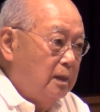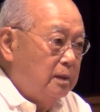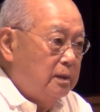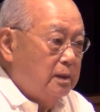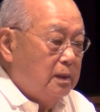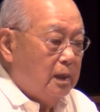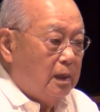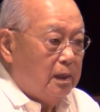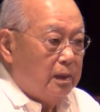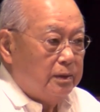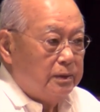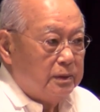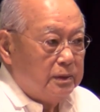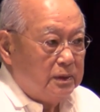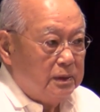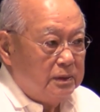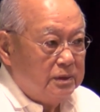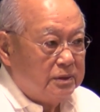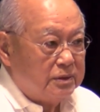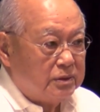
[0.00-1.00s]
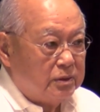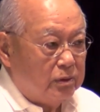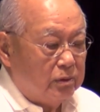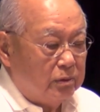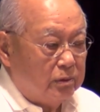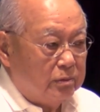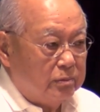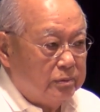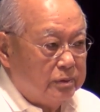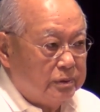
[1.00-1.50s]
Now, on the East
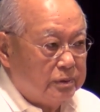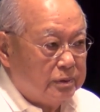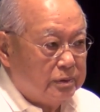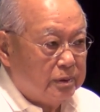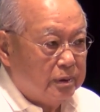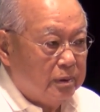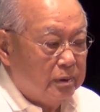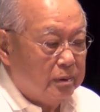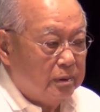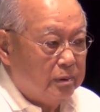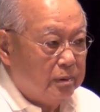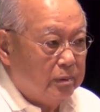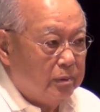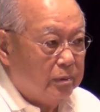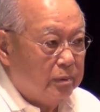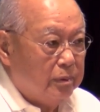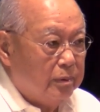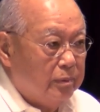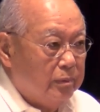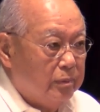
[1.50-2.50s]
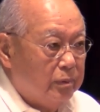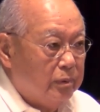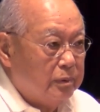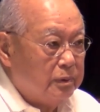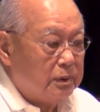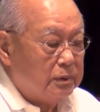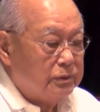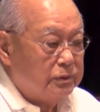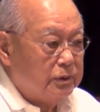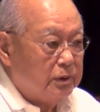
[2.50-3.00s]
Coast, where
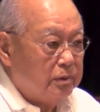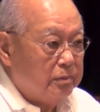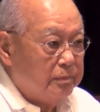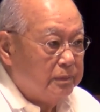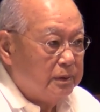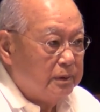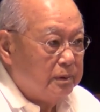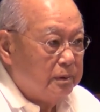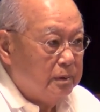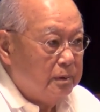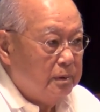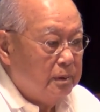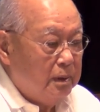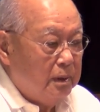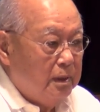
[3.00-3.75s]
the German